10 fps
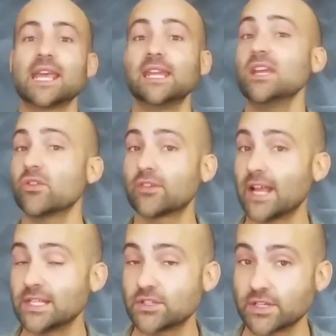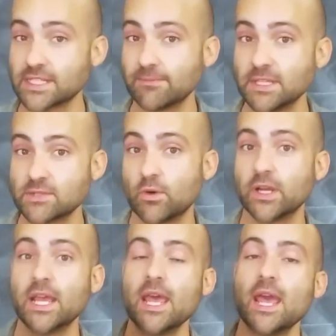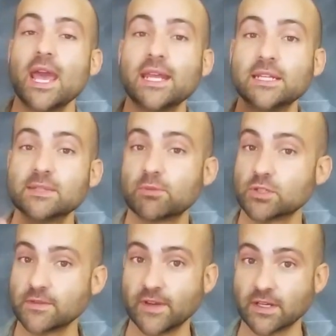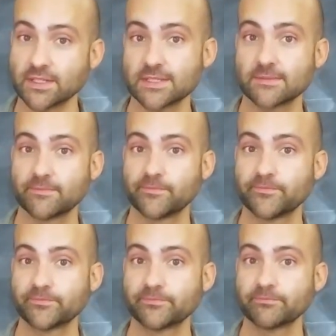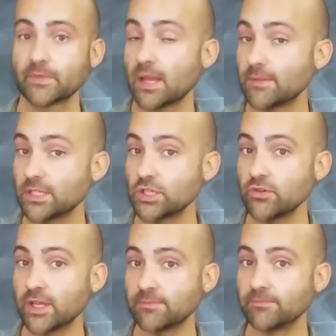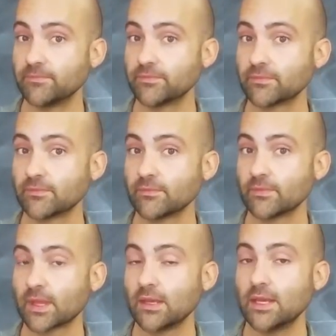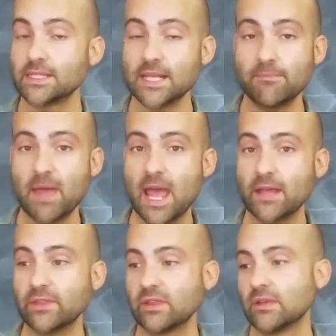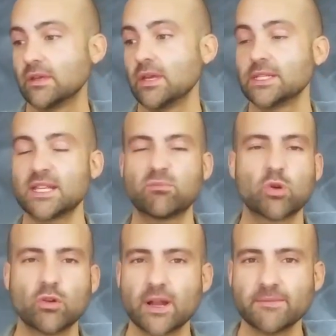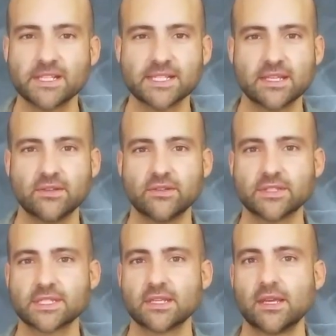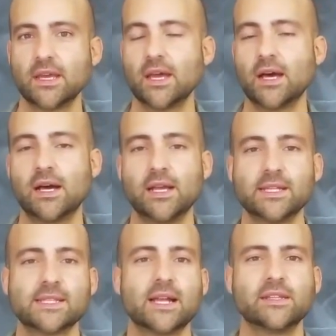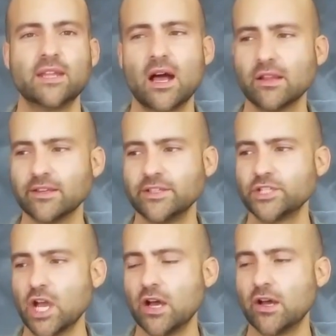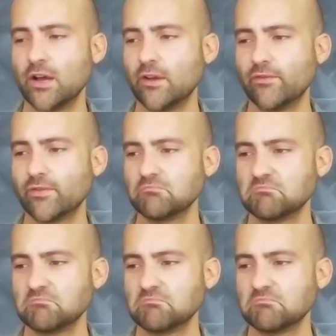any other answer except this one, and it's perseverance. I'm not joking. It's not math, it's not programming skills, uh, it's not knowledge of,